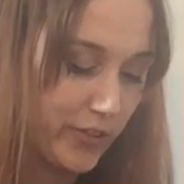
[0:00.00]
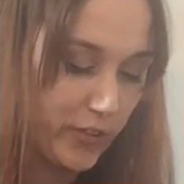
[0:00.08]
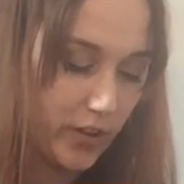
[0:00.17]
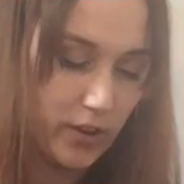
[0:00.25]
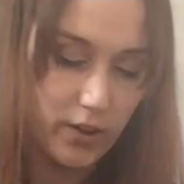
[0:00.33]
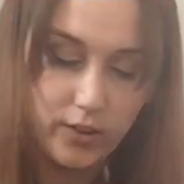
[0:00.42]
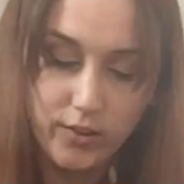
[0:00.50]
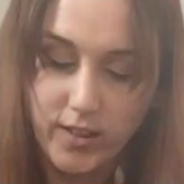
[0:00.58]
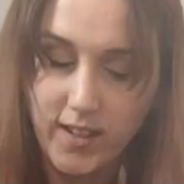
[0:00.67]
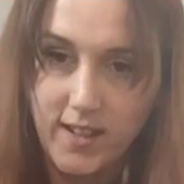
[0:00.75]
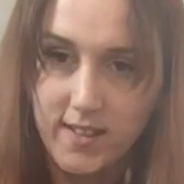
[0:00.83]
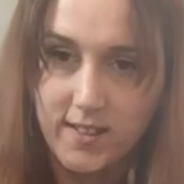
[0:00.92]
So
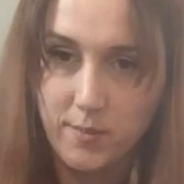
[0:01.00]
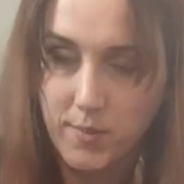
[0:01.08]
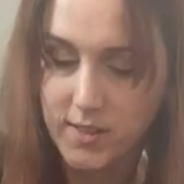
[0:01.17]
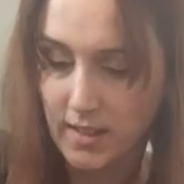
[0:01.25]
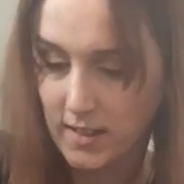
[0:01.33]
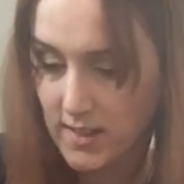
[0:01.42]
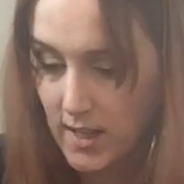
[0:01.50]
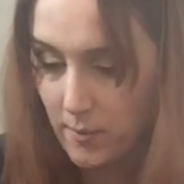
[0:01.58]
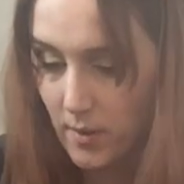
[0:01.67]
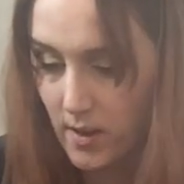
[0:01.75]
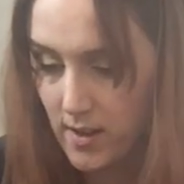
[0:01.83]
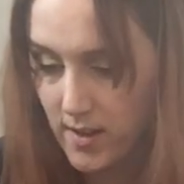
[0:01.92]
here's some
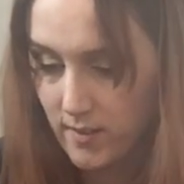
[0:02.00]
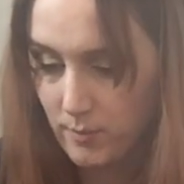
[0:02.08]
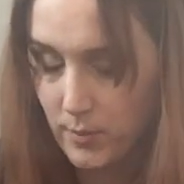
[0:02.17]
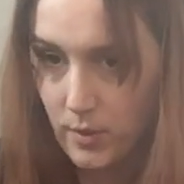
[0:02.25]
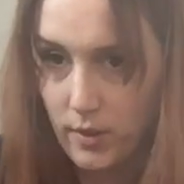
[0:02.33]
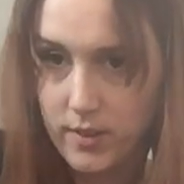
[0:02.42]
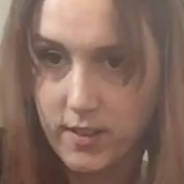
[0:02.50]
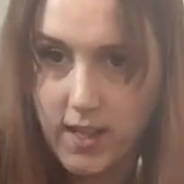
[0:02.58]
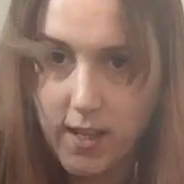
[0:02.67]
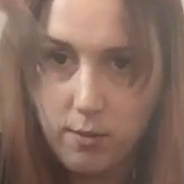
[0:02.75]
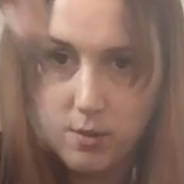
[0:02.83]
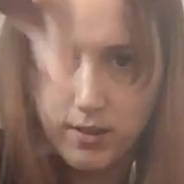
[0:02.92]
sellotape I've put on the
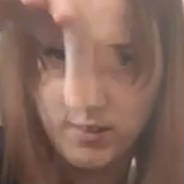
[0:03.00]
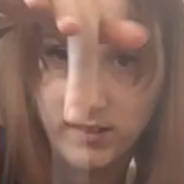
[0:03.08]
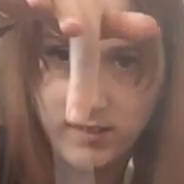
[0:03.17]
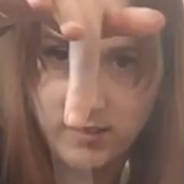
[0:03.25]
table,